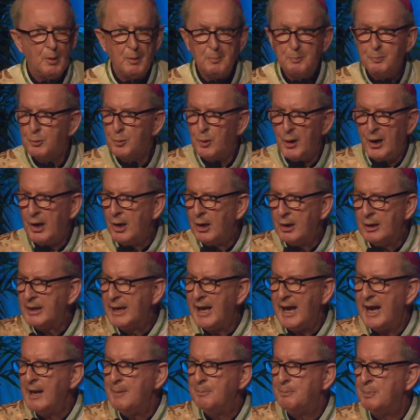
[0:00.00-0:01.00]
But prayer
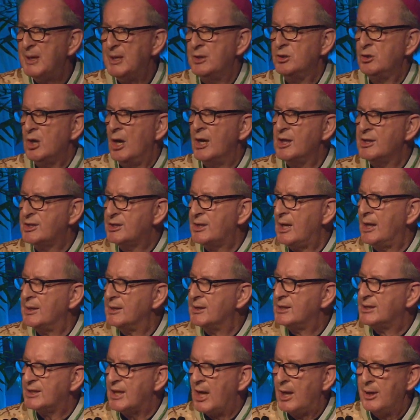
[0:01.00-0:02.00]
can't be just
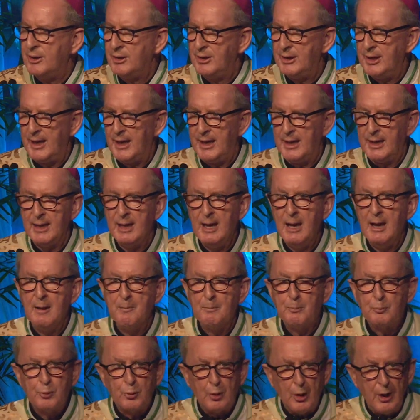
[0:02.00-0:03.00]
on Sunday.
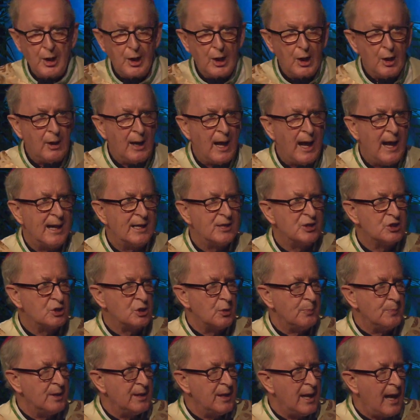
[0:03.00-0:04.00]
Prayer has
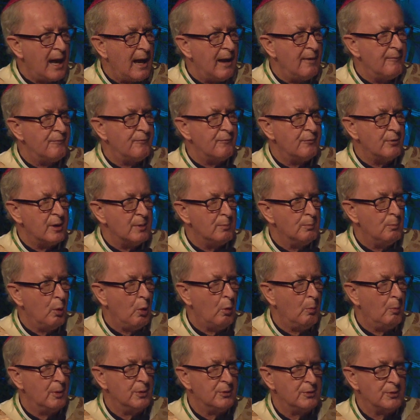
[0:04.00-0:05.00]
to be every
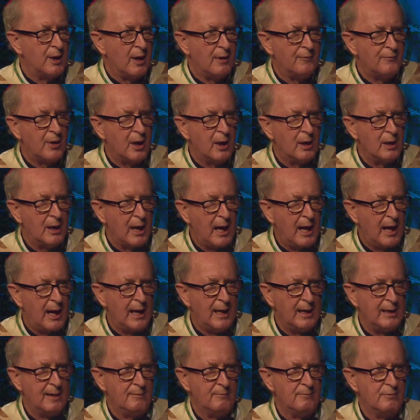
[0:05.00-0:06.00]
moment of our
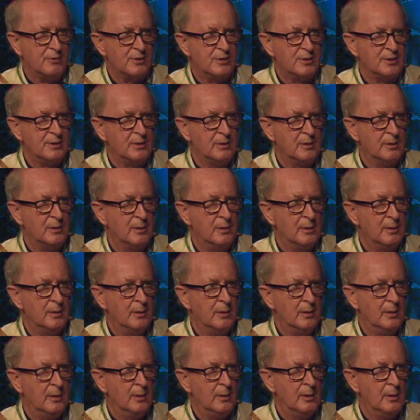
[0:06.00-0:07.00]
lives.
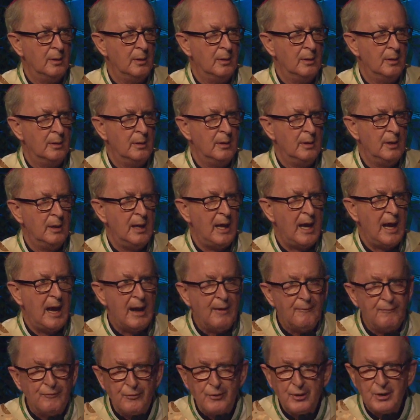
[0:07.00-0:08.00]

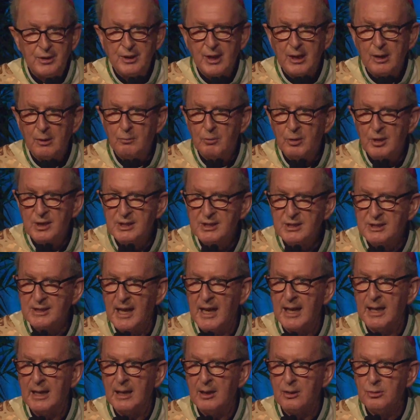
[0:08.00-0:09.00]
Everything we
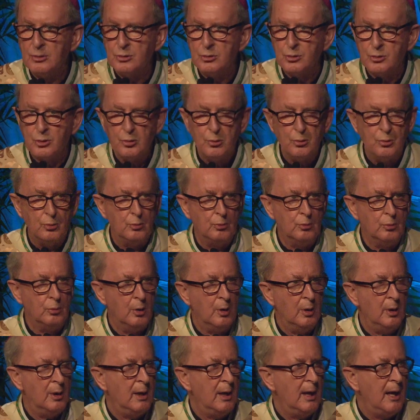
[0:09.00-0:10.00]
say and do
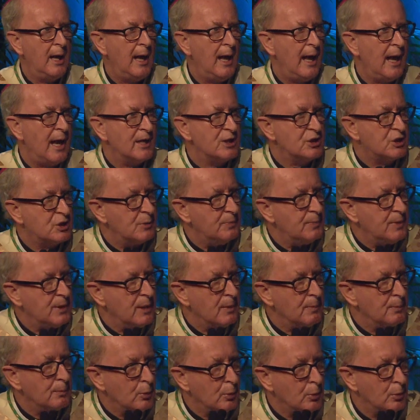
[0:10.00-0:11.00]
has to
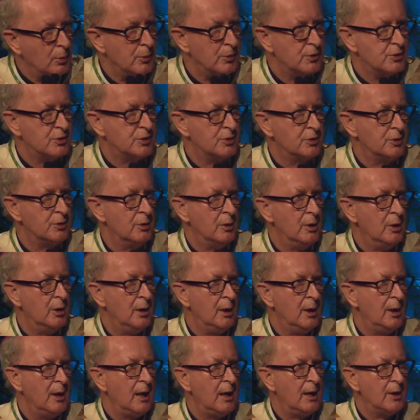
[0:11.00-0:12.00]
be immersed
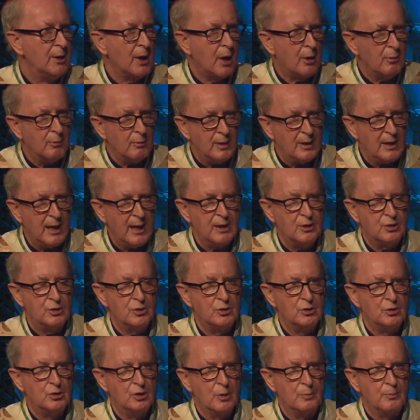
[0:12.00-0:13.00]
in our
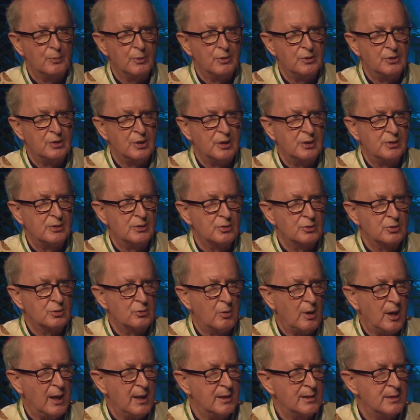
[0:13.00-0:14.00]
relationship with Jesus
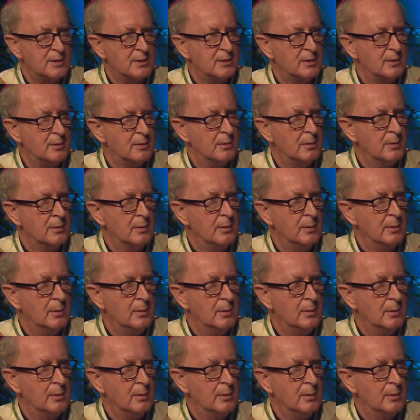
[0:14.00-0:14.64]
Christ.